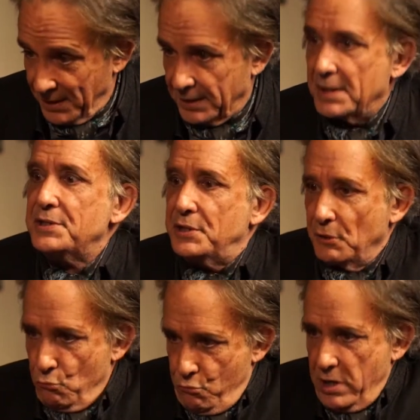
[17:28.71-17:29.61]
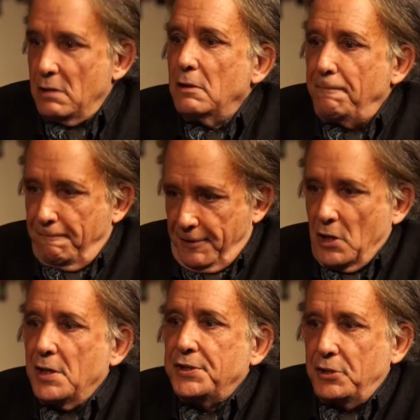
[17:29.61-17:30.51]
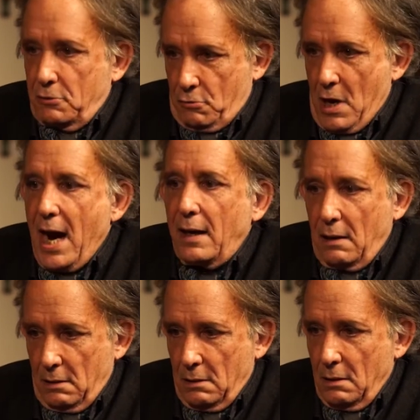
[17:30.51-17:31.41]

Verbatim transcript: that is the real fast track.